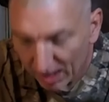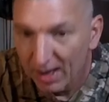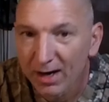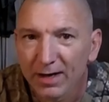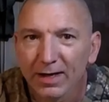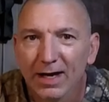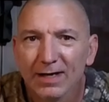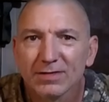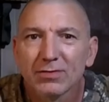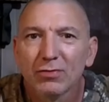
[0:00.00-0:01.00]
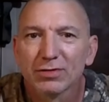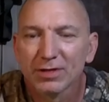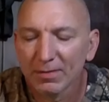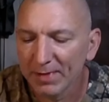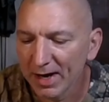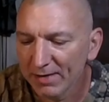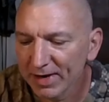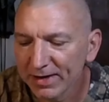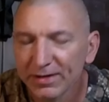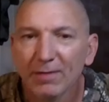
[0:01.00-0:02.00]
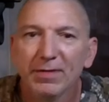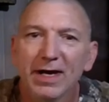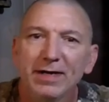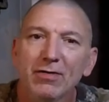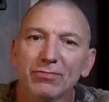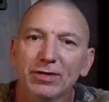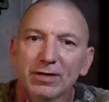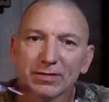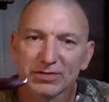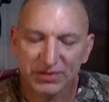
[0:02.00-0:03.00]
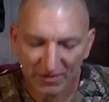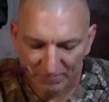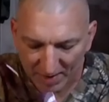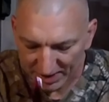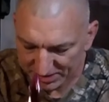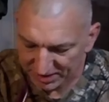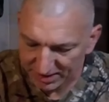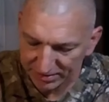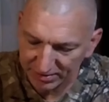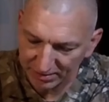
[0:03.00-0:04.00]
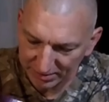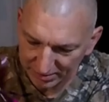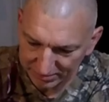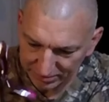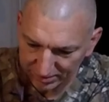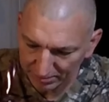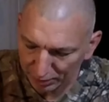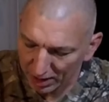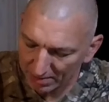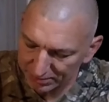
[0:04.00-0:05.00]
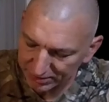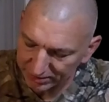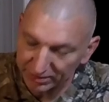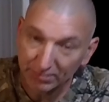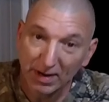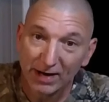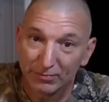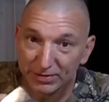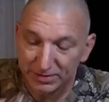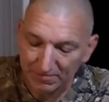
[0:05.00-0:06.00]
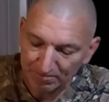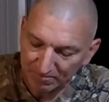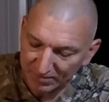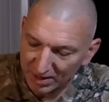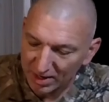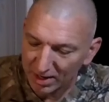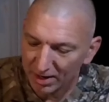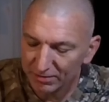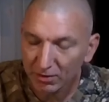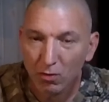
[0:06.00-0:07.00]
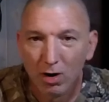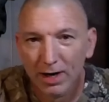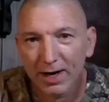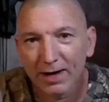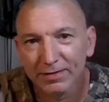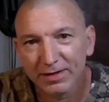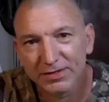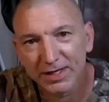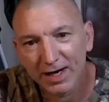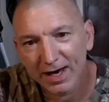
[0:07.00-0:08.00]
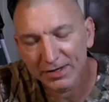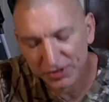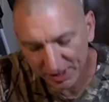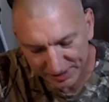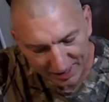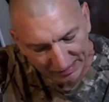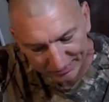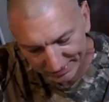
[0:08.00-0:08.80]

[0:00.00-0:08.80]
Alright guys, what's up? I got an update on the stuff Mike sent, the props and the batteries. The quad that he sent I hadn't checked out.